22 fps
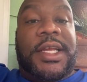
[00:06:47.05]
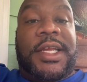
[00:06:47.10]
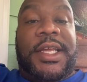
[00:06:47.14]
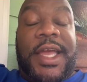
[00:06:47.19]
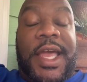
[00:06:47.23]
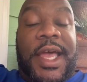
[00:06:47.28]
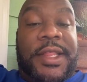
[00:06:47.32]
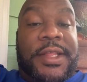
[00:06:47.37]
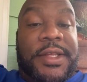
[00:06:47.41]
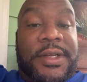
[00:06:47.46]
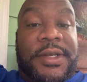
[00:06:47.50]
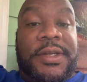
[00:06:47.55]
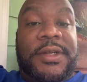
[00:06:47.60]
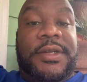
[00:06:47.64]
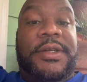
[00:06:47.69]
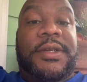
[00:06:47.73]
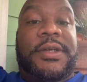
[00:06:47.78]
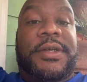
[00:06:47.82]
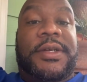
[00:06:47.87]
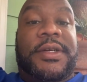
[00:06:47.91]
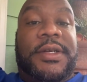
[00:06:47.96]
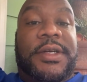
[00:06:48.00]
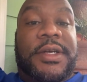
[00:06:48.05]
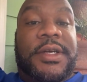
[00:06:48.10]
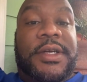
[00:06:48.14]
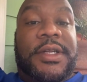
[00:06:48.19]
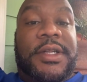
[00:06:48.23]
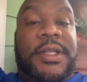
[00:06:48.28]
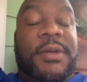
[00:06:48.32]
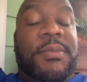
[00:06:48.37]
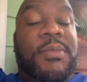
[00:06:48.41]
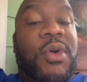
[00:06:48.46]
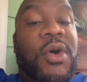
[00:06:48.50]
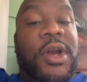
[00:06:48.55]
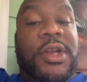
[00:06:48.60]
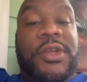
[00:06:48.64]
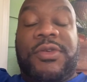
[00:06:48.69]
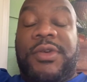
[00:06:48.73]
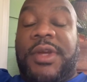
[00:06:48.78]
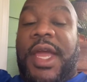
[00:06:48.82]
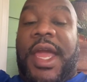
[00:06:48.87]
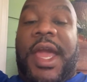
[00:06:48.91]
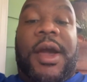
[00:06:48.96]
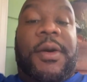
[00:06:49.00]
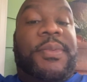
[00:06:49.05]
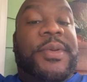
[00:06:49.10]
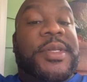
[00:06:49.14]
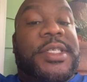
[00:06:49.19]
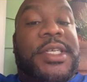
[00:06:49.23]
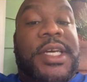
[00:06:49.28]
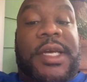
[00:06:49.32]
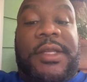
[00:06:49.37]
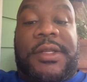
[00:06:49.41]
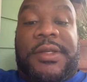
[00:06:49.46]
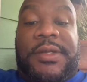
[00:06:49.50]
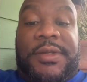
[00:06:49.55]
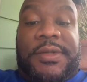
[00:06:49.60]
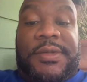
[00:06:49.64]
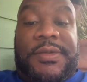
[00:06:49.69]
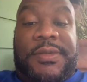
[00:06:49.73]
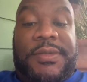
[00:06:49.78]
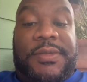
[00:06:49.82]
together, the more you can help each other.